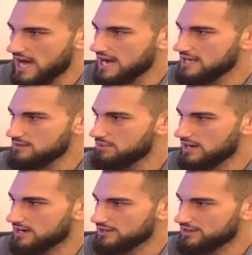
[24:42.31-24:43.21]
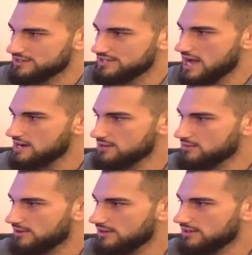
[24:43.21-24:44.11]
hockey puck or the soccer
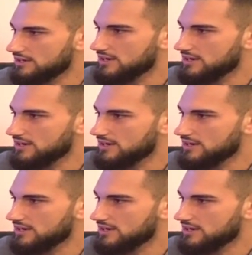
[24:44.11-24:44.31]
ball,